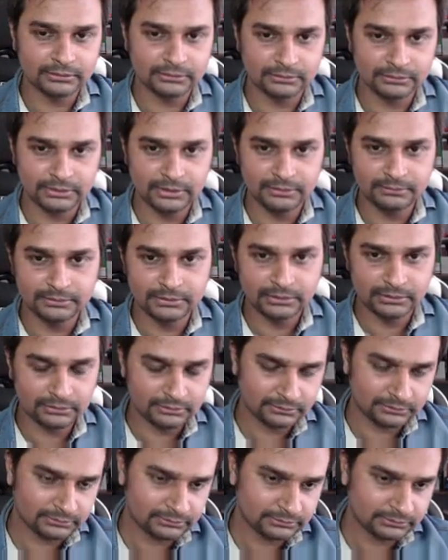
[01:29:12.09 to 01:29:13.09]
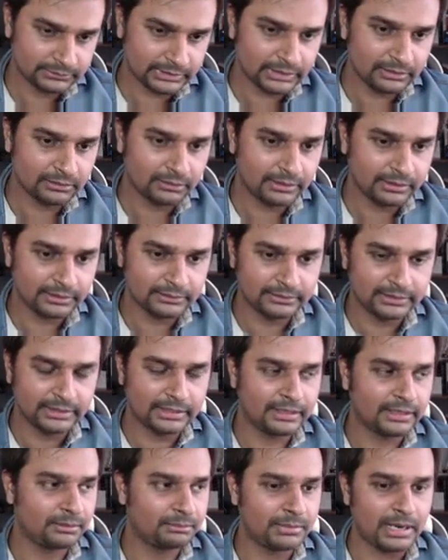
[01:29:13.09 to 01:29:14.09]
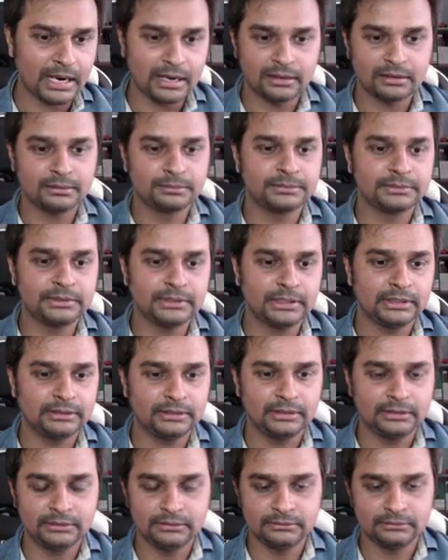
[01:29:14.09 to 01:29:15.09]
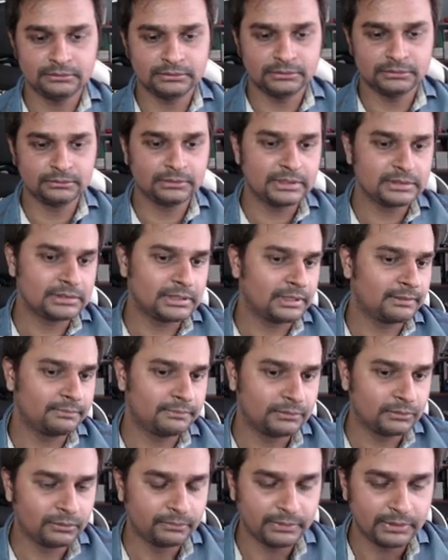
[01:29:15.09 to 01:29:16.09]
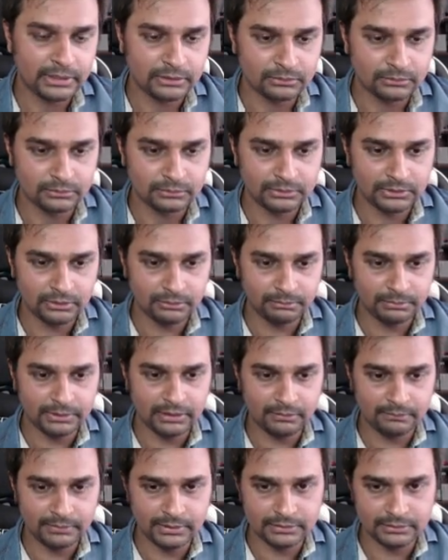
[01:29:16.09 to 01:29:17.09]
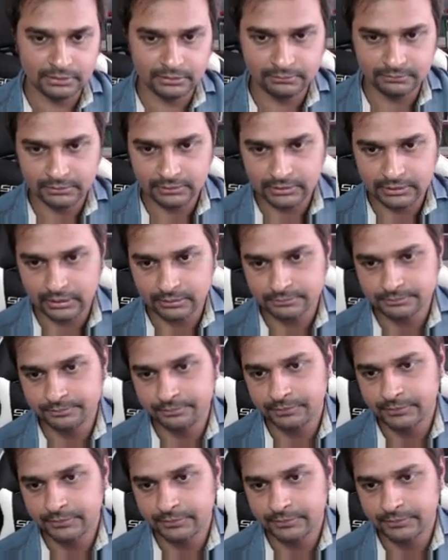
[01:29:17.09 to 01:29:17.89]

So three colleges declared bankruptcy, and then students have nowhere to go. They have paid fees and everything.